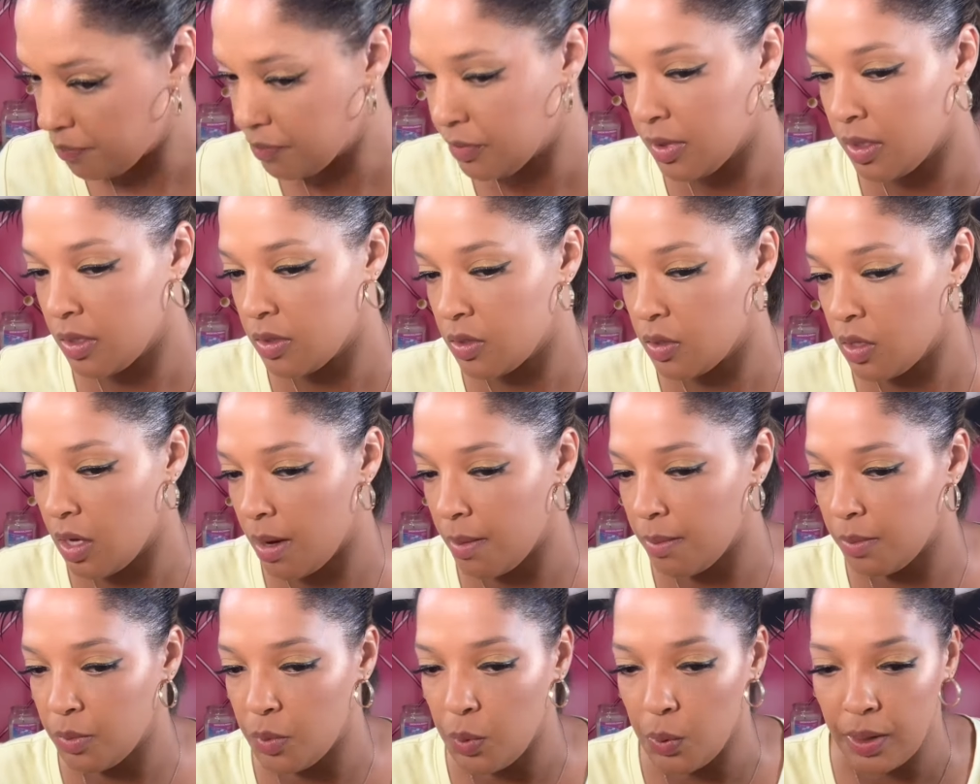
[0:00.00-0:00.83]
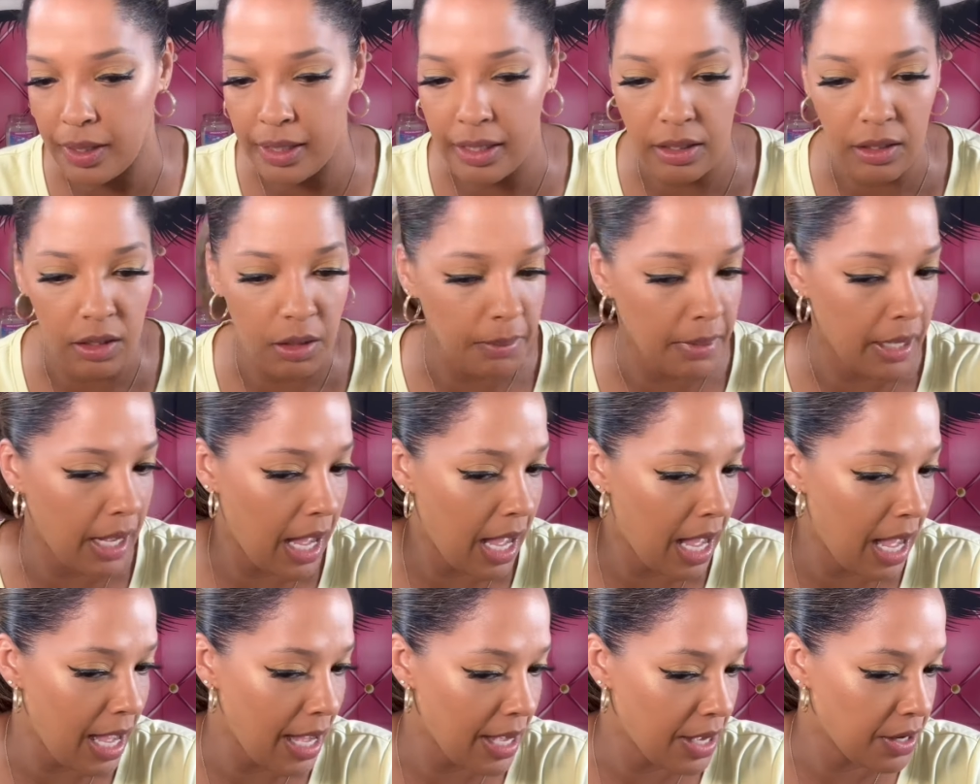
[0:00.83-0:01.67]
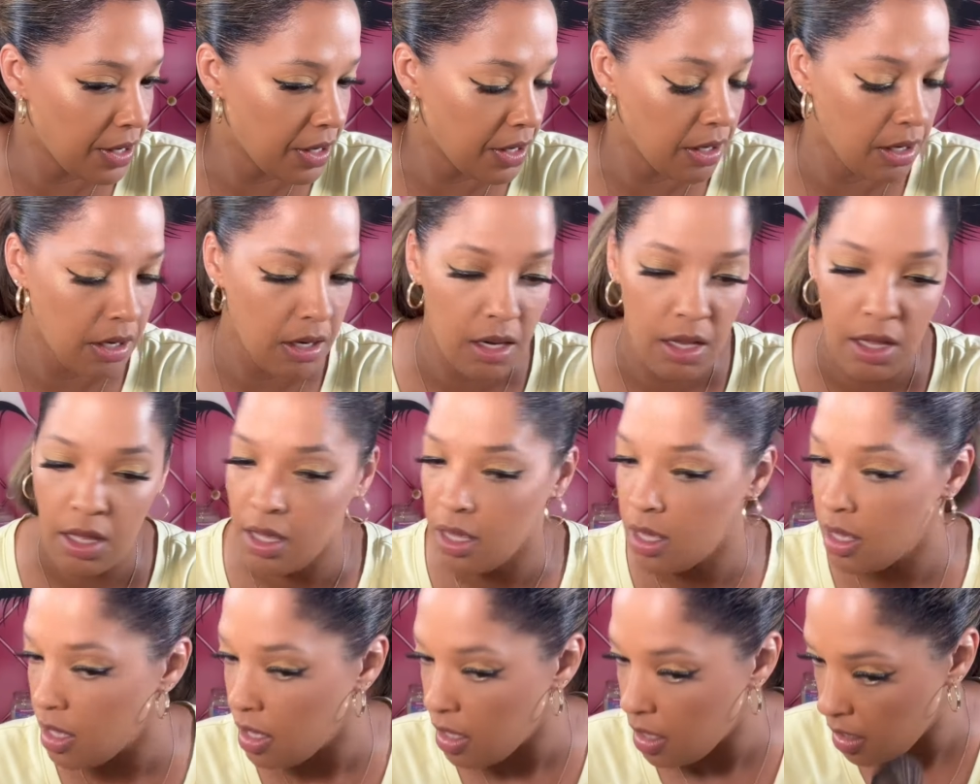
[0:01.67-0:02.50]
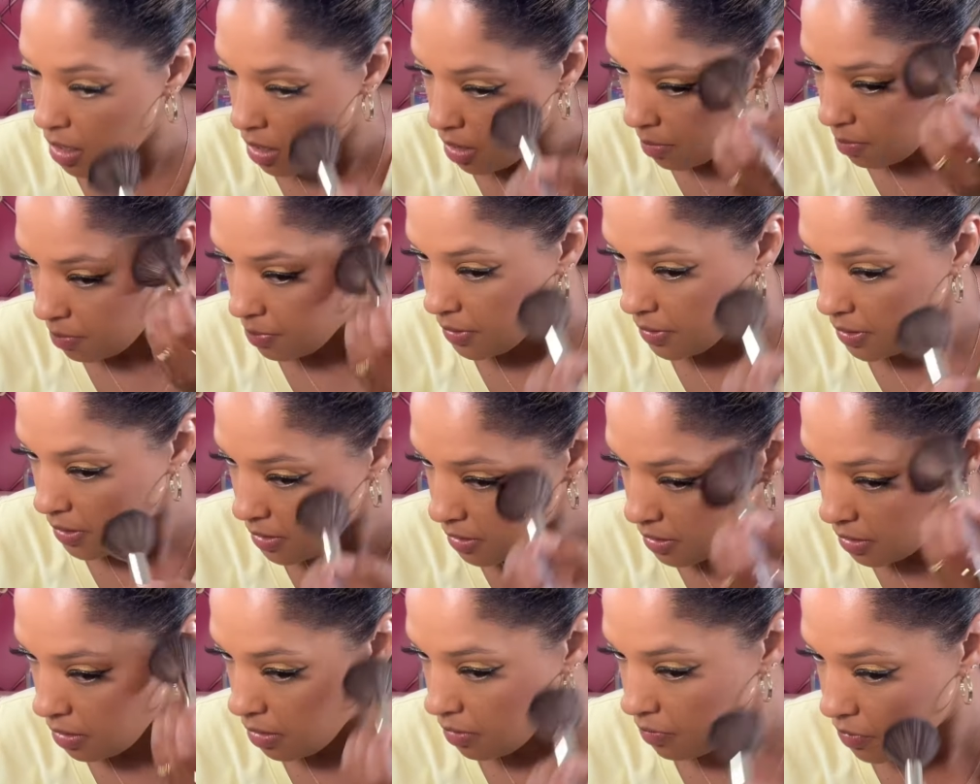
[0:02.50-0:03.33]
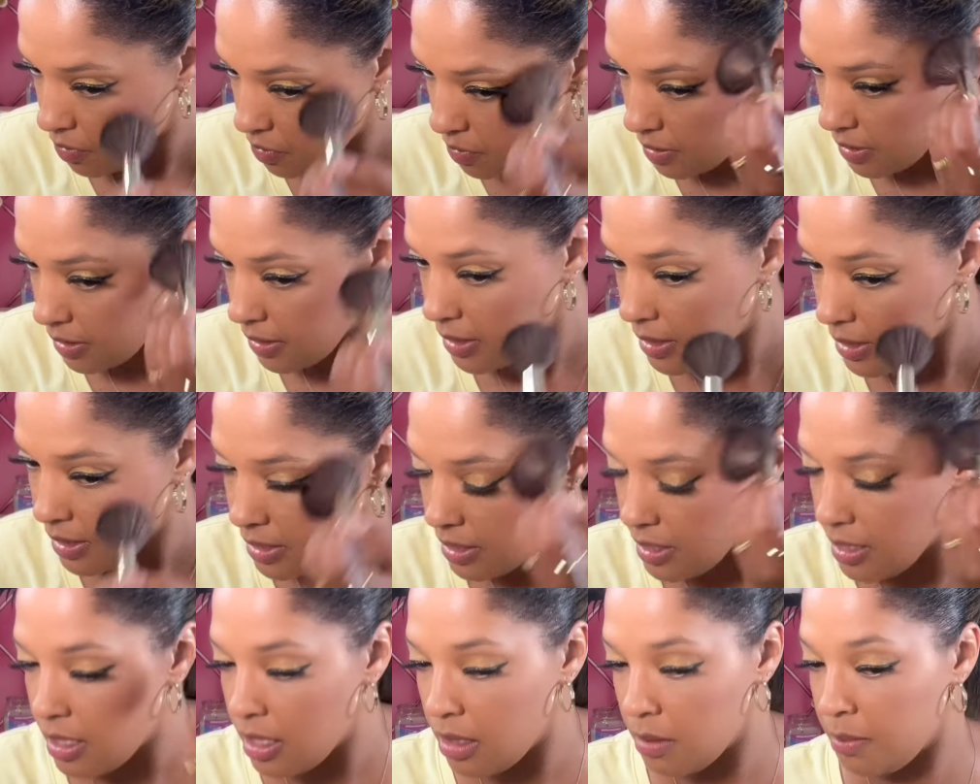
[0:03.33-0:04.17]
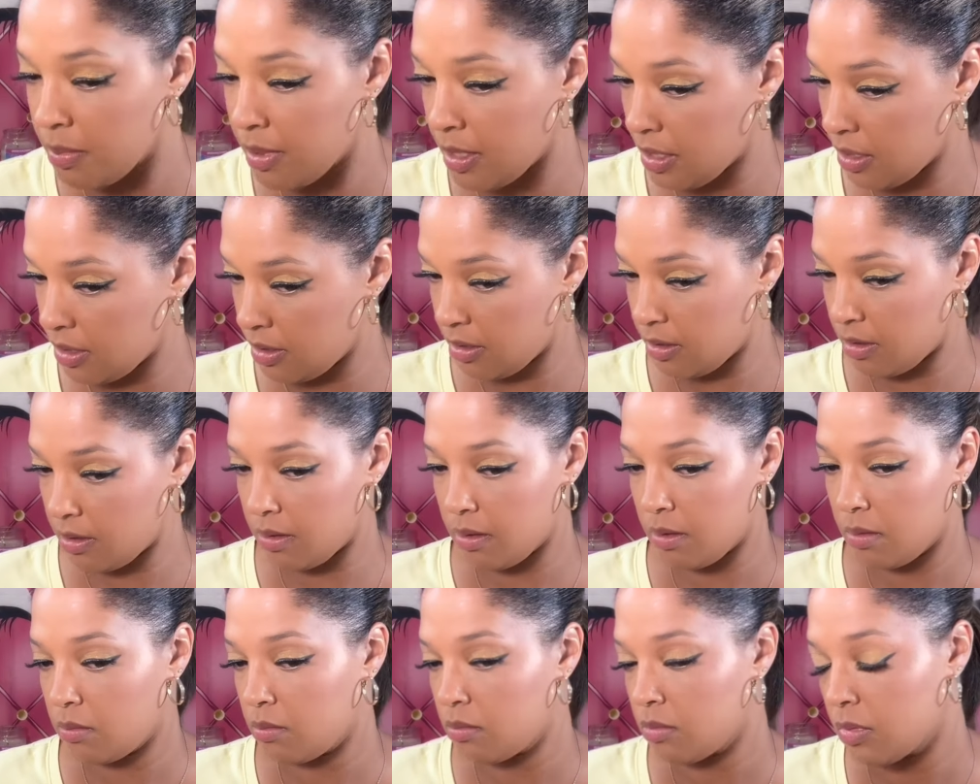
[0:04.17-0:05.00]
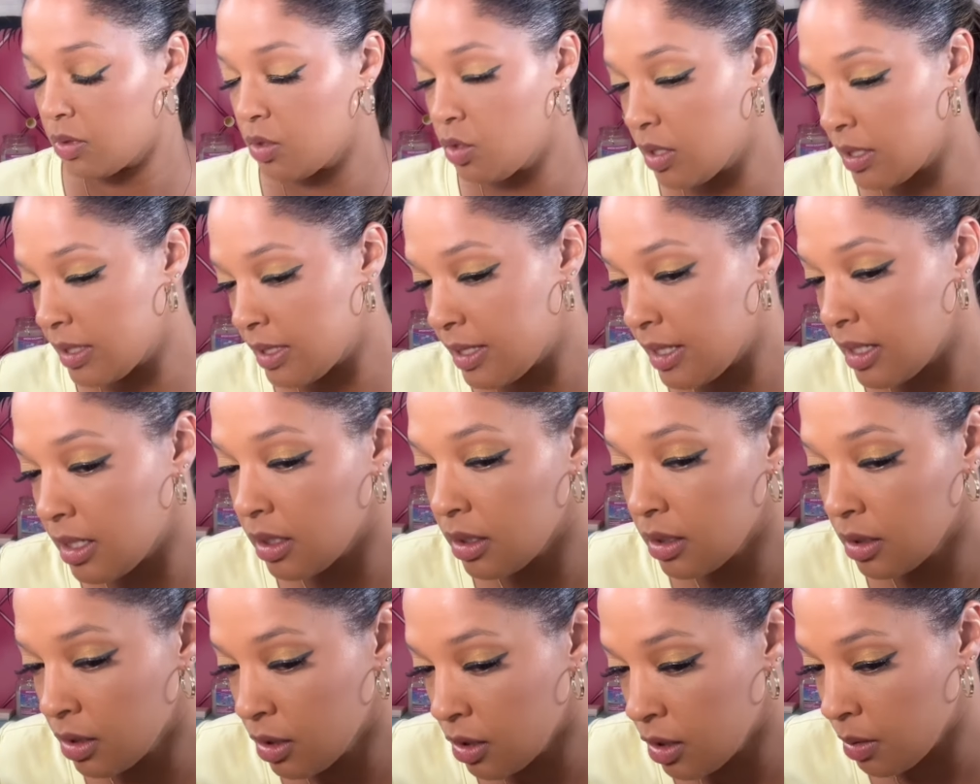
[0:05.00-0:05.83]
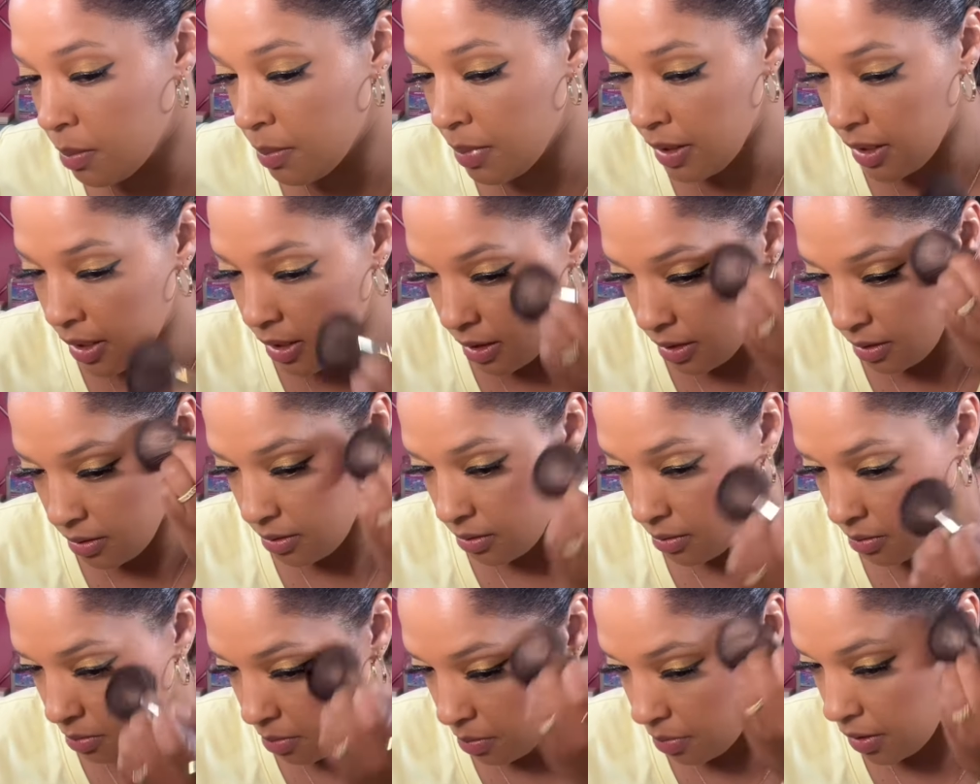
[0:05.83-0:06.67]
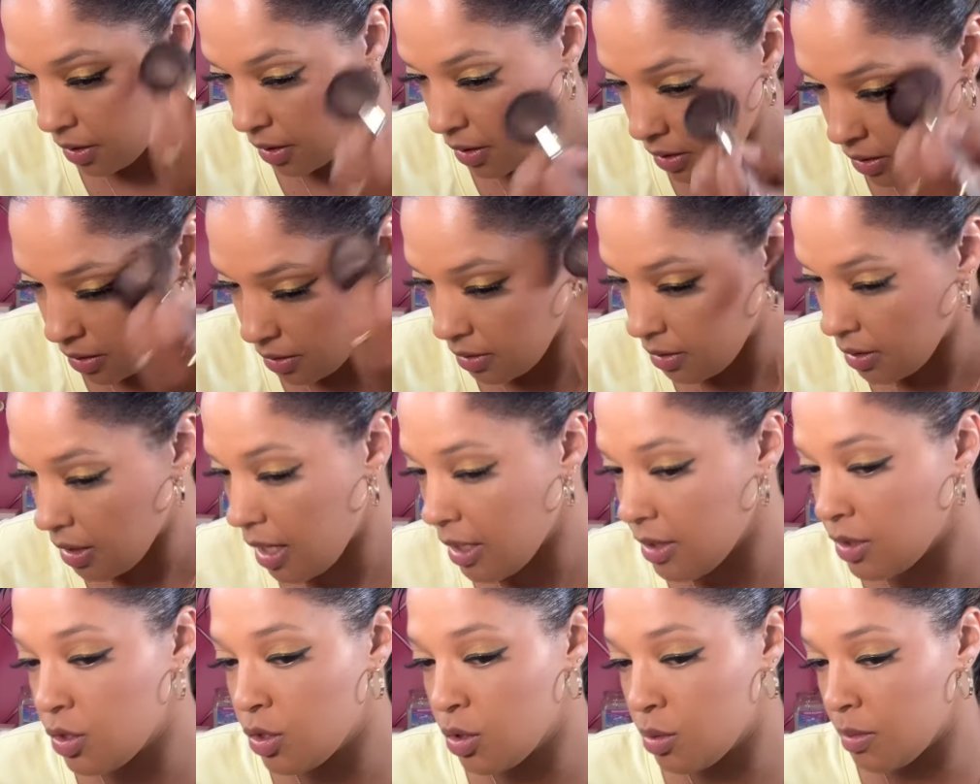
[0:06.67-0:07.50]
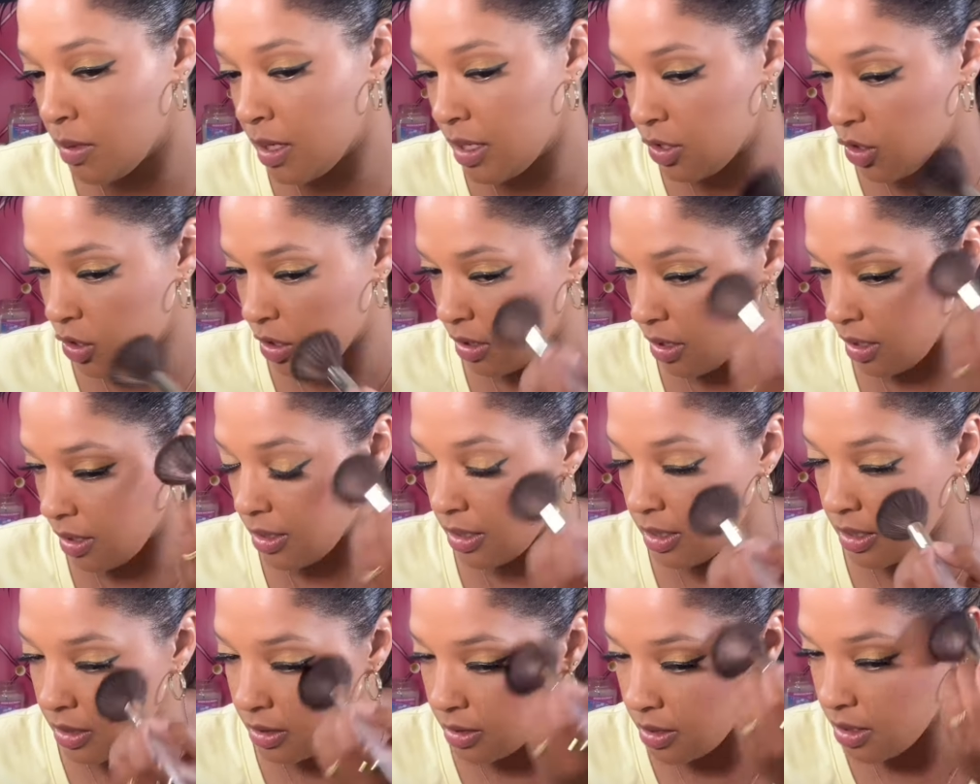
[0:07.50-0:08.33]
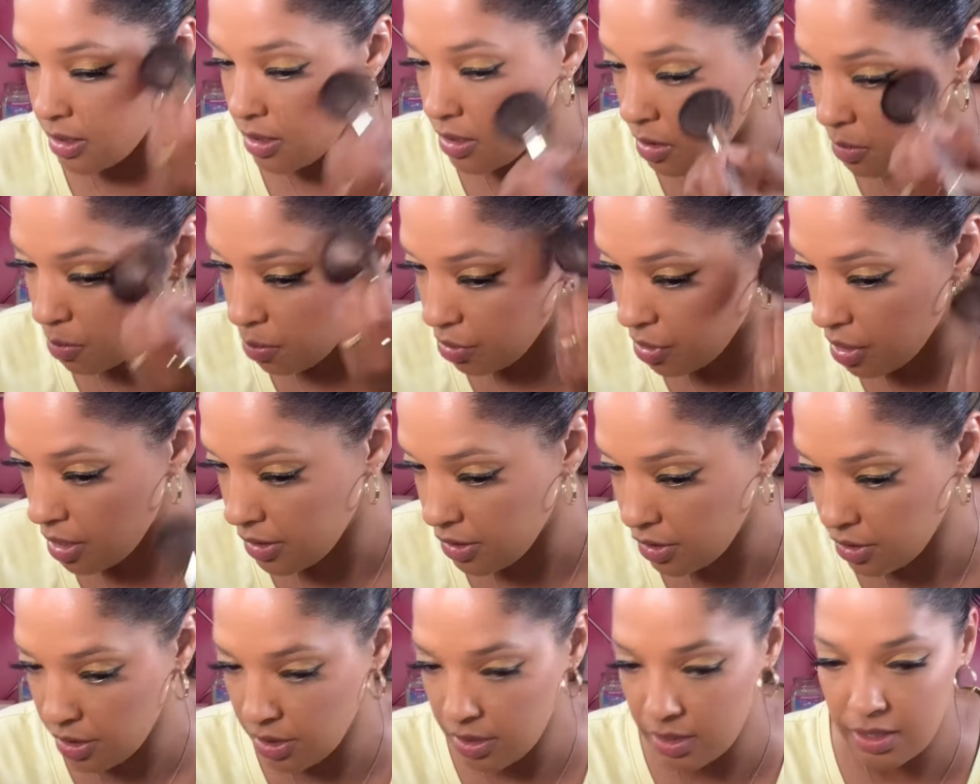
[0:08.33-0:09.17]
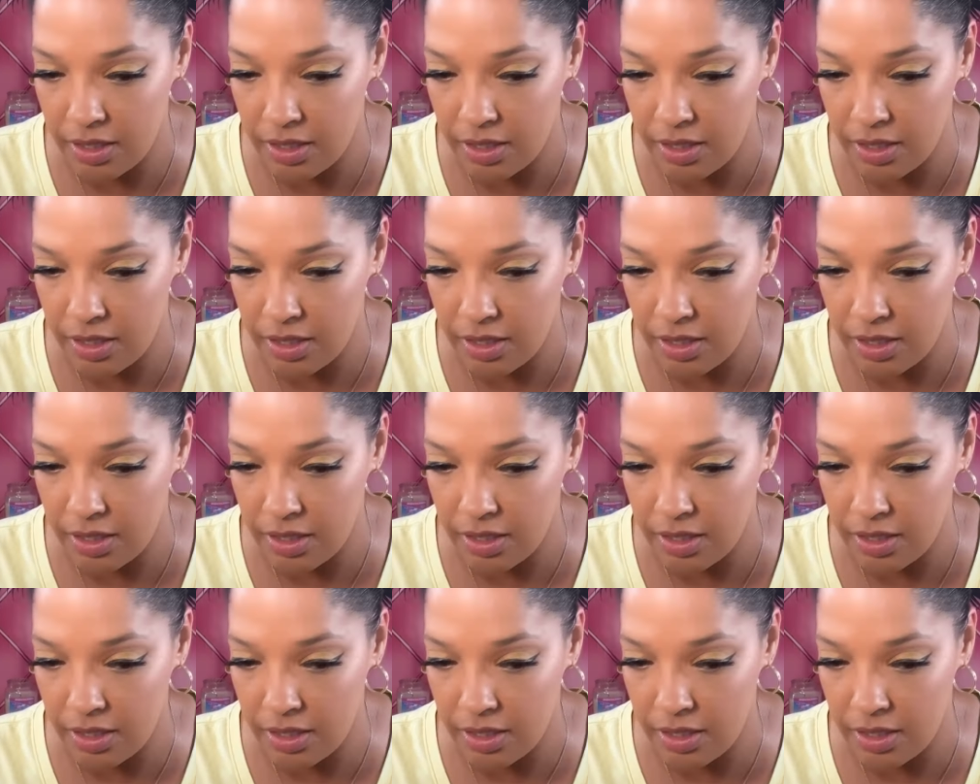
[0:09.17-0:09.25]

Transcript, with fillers: So I'm going a little bit higher up to see if you can see it, but you can see it a little bit, but not too much, again, because of the bronzer. So